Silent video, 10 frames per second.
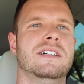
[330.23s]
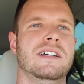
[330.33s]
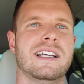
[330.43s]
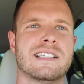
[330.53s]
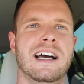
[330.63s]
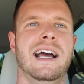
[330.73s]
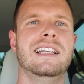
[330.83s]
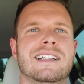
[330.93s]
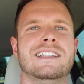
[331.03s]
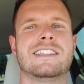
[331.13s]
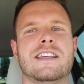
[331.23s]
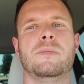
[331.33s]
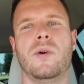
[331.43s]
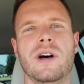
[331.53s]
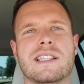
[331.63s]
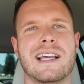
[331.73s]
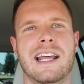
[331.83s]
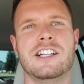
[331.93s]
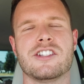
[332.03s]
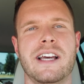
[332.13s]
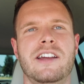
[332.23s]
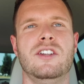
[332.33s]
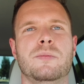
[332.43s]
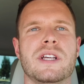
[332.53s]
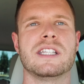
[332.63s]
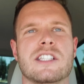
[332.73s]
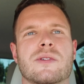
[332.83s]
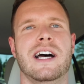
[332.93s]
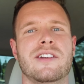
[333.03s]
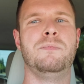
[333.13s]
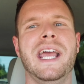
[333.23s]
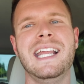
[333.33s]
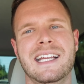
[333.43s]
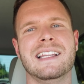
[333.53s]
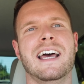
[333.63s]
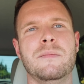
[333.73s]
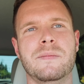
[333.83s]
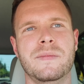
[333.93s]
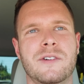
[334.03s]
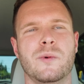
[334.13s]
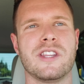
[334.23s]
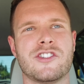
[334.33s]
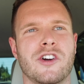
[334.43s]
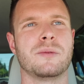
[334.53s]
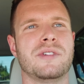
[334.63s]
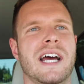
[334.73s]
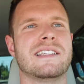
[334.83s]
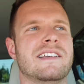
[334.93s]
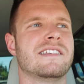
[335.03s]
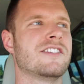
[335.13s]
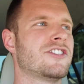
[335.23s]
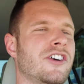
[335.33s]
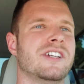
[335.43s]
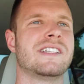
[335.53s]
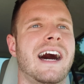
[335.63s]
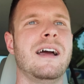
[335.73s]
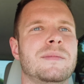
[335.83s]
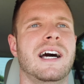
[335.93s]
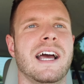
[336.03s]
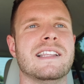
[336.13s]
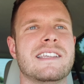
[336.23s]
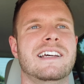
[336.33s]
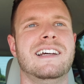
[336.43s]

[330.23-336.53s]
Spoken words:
It's kind of simple. That's kind of just how you do business without baiting them with certain prices and certain timelines.